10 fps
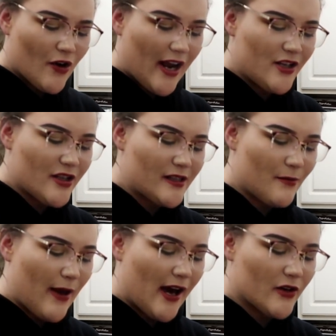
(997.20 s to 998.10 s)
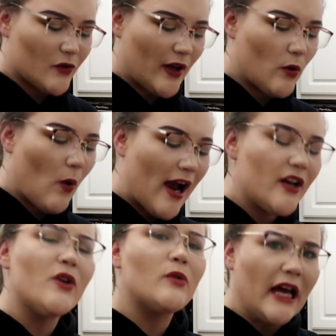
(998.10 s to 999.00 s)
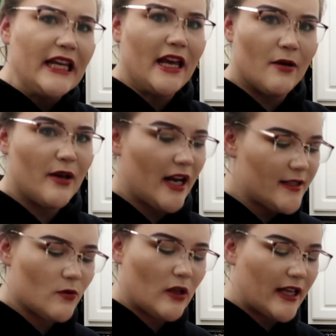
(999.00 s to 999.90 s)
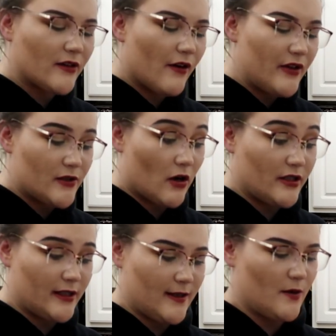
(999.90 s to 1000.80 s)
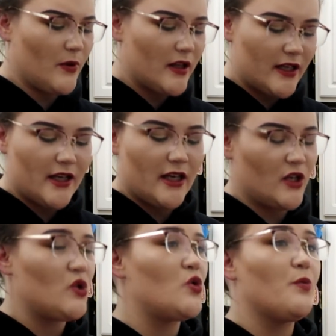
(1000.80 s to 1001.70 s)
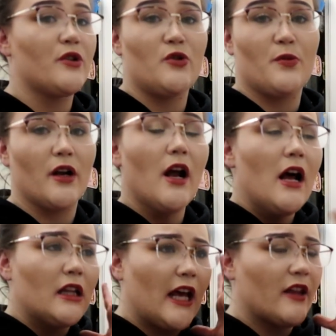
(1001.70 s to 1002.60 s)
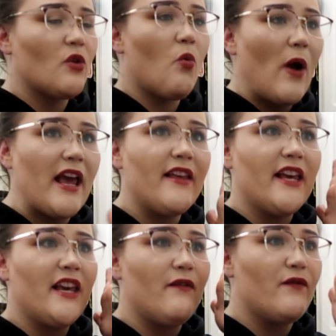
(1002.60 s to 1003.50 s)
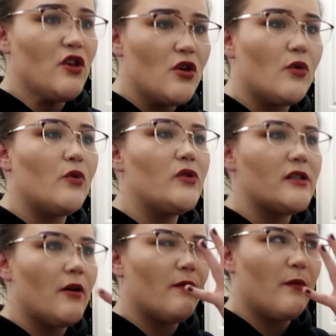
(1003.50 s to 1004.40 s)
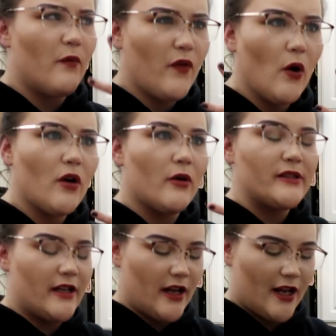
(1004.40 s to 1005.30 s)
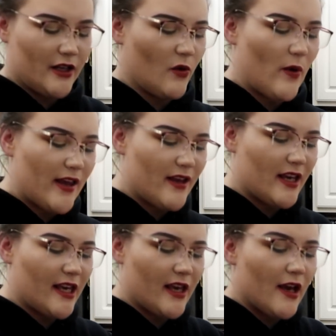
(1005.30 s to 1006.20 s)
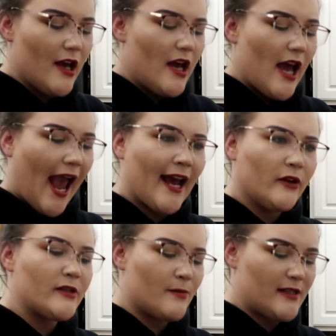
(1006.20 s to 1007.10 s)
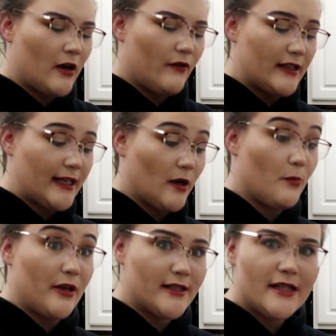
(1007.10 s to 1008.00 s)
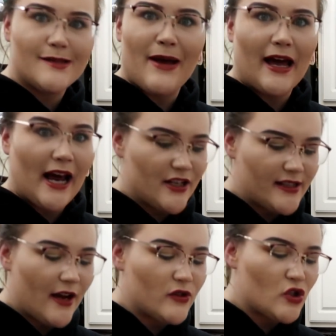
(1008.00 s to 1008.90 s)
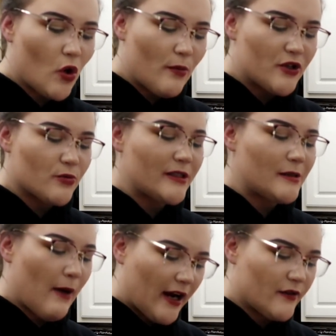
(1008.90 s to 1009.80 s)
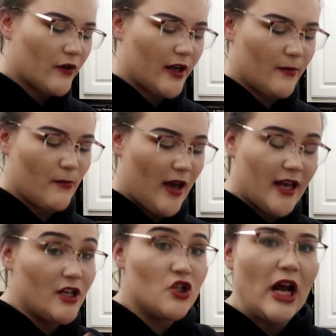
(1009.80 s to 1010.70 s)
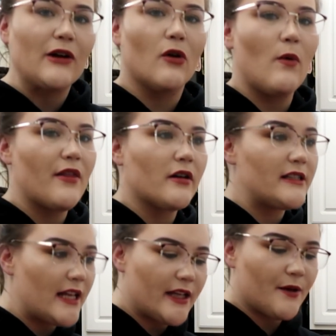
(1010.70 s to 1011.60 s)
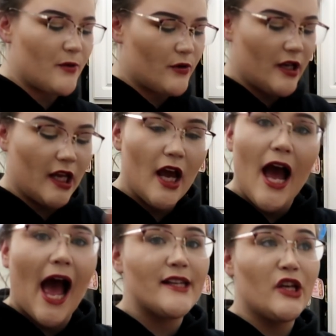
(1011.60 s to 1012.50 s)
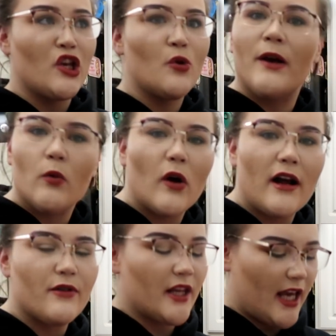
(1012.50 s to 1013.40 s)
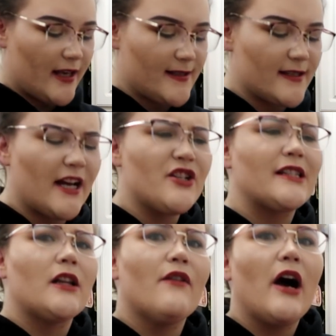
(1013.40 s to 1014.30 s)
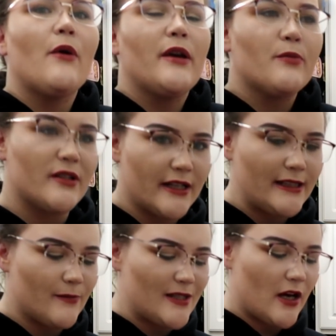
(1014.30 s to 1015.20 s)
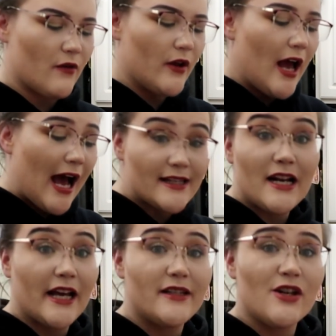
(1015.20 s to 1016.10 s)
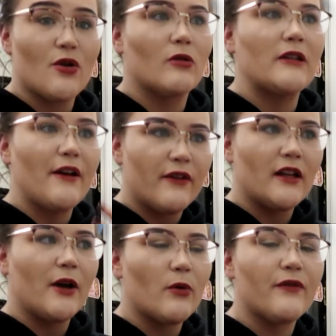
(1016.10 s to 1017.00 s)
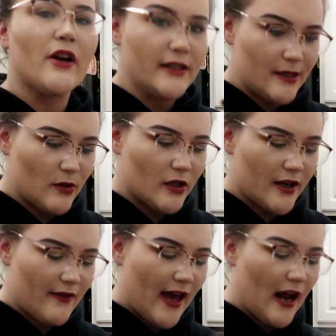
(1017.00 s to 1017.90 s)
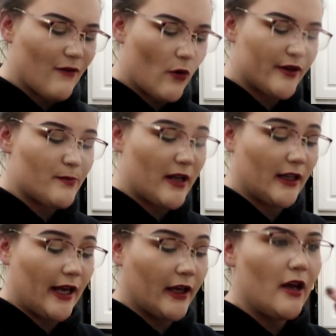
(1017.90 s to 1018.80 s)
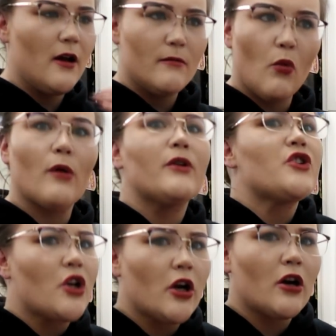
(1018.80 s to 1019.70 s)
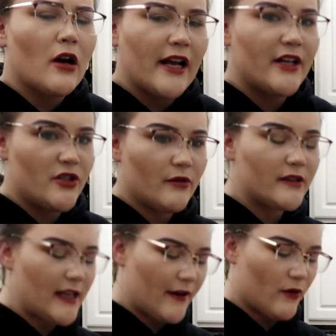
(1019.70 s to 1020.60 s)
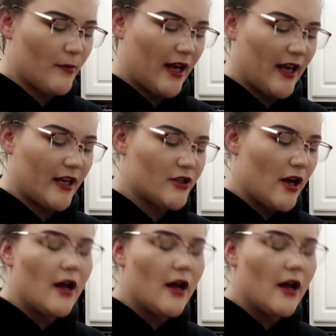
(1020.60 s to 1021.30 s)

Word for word: Your age doesn't matter. Like why do you like him? And I said, well, I love his artistic ability. He's super, super, like the way that he views photos and, and the way that he handles himself as like a businessman. I just have so much respect for him in general, whether it's in the community, as a human, whatever the case is. I just love how he presents himself as a 19 year old. I feel like we're very similar in that. I've always been like more mature, I guess you could say, for my age.